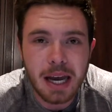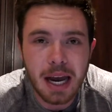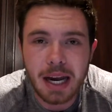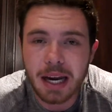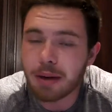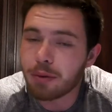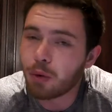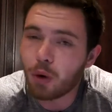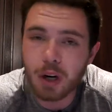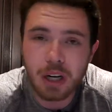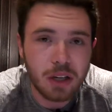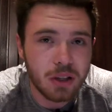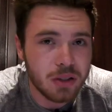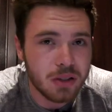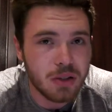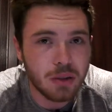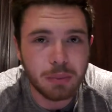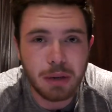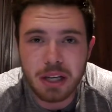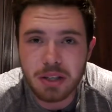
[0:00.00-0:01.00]
and everyone
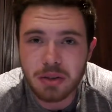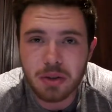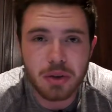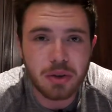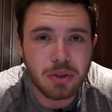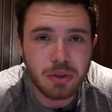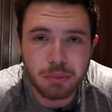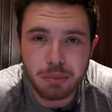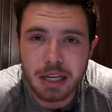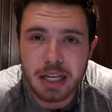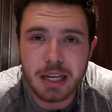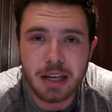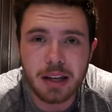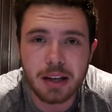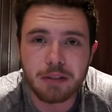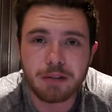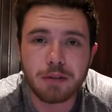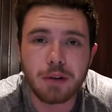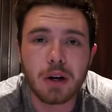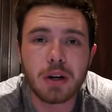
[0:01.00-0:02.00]
else on my social media
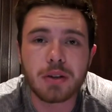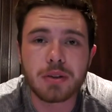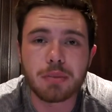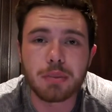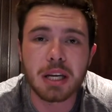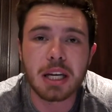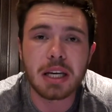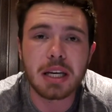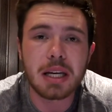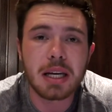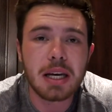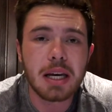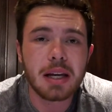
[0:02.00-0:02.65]
that follows me.